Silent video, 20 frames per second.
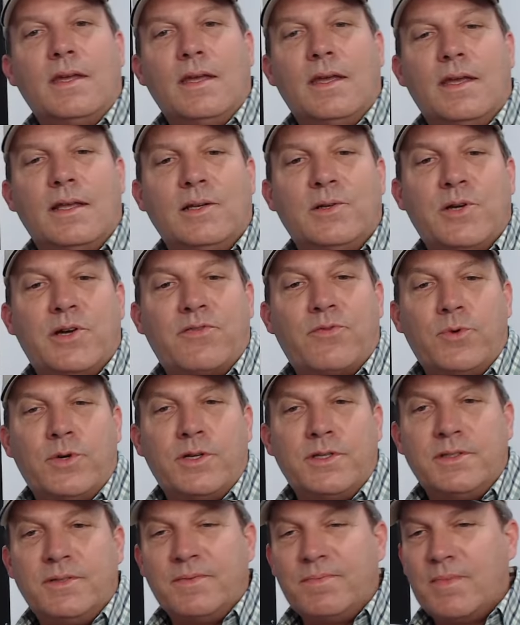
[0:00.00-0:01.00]
Hello
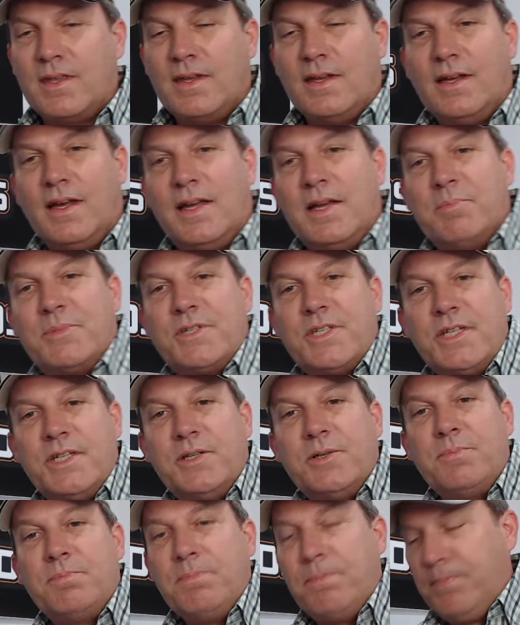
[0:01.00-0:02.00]
everyone, I am
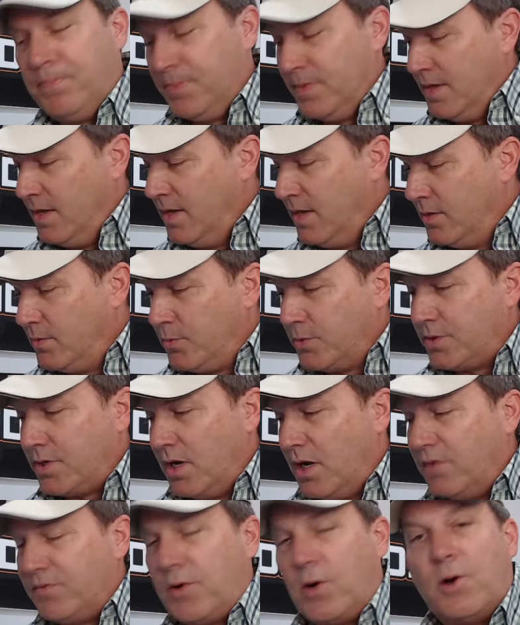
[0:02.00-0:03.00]
Tim with
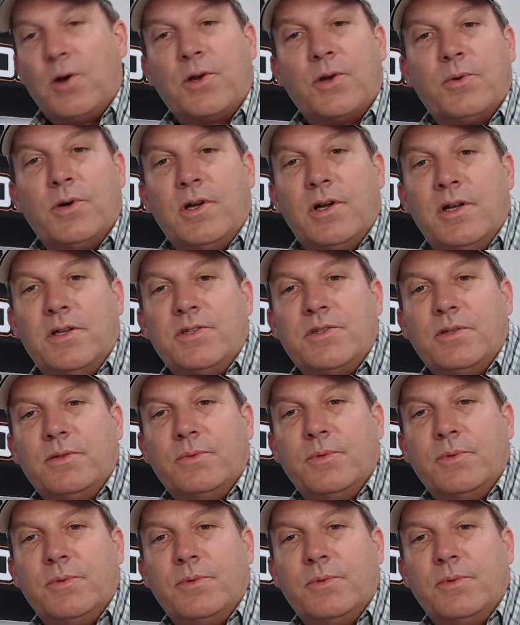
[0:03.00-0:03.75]
Golf Cart Garage.